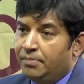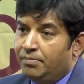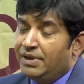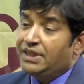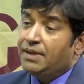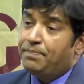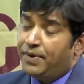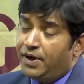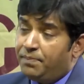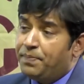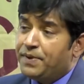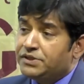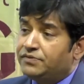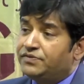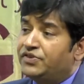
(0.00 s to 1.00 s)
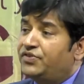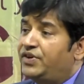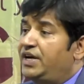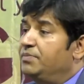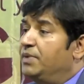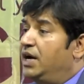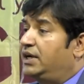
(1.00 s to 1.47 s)
But the purpose of the
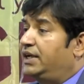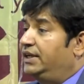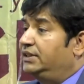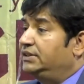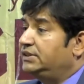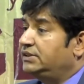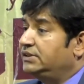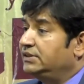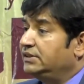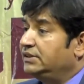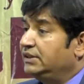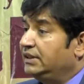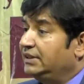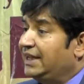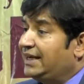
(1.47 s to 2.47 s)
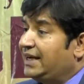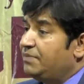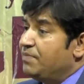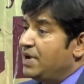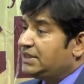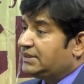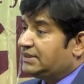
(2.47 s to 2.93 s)
trademark is that
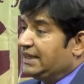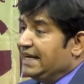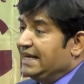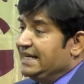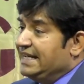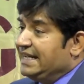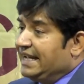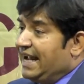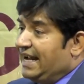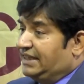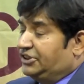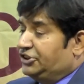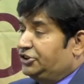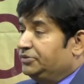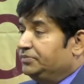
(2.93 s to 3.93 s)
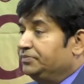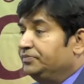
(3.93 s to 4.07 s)
it must indicate